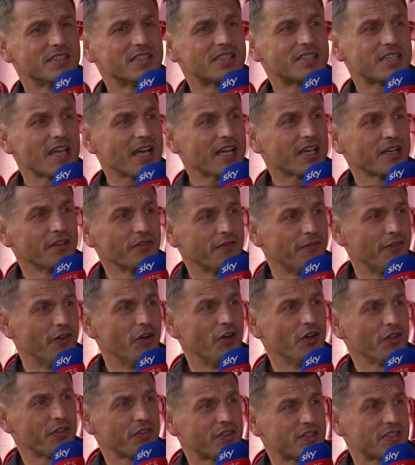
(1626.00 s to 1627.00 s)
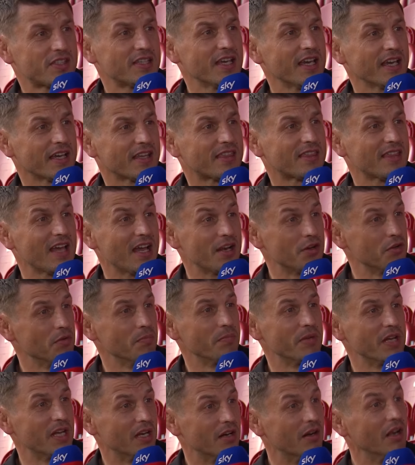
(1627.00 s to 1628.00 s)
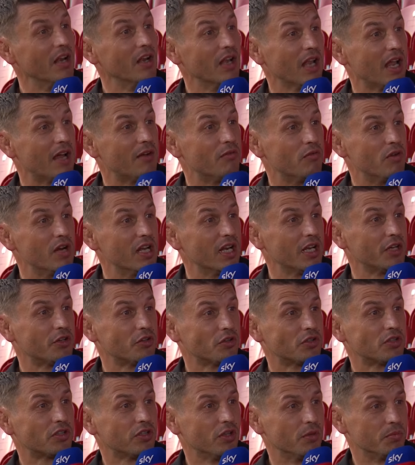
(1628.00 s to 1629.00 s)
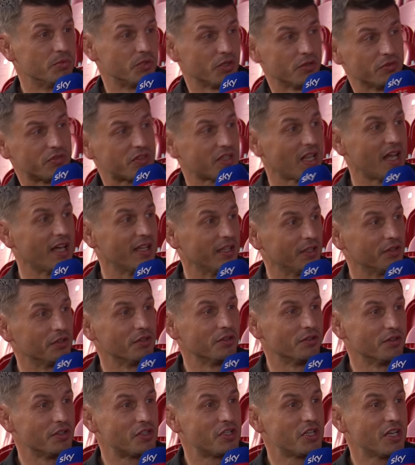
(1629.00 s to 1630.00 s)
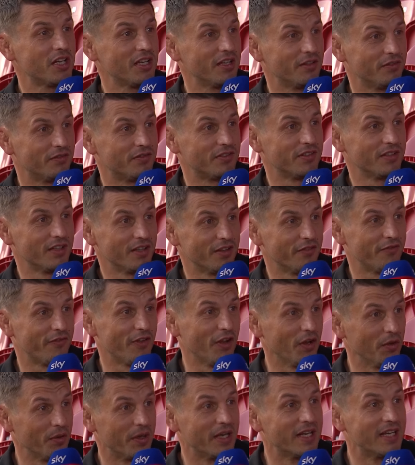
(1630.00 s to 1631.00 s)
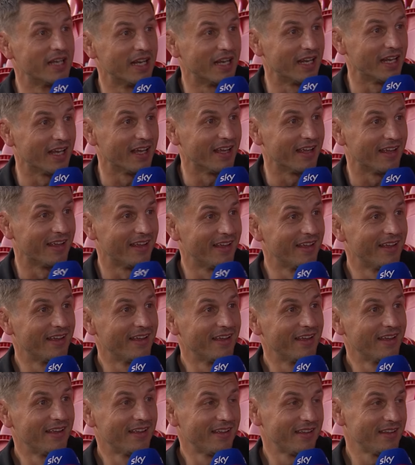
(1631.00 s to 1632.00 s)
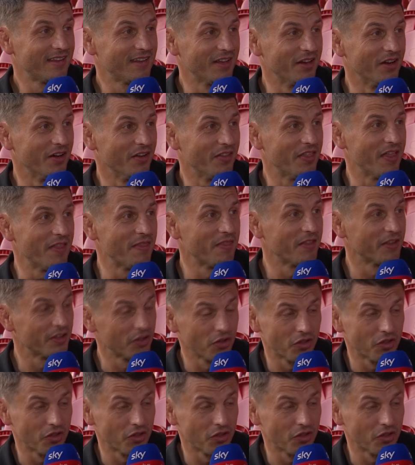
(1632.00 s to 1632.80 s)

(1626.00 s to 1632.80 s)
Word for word: 2nd, 4th, 6th end up being, like, really good clubs who slightly underachieved in the following year. You know, then the